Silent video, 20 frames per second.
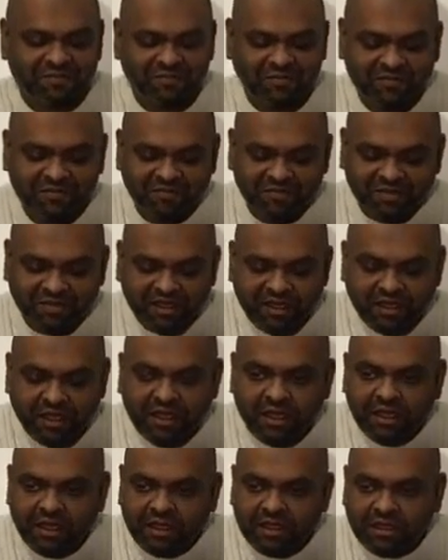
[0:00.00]
Yeah,
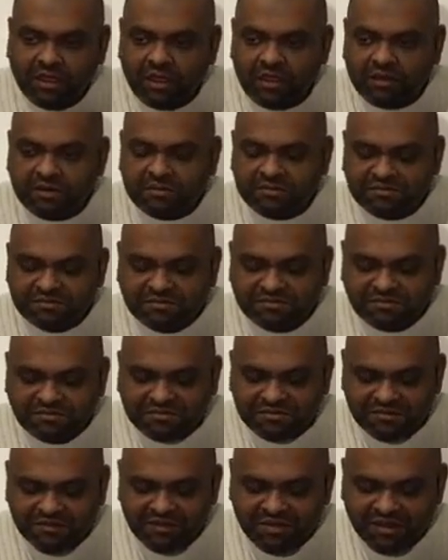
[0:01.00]
I
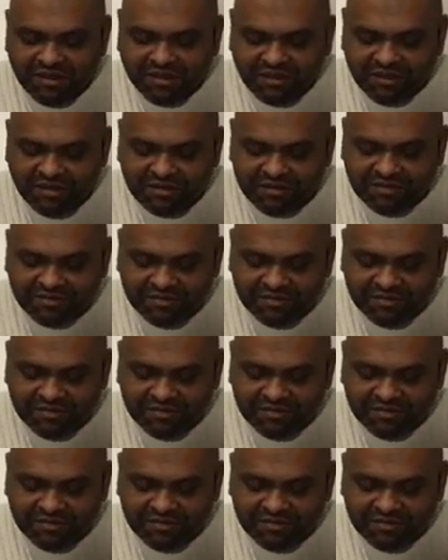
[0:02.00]
was in the restaurant.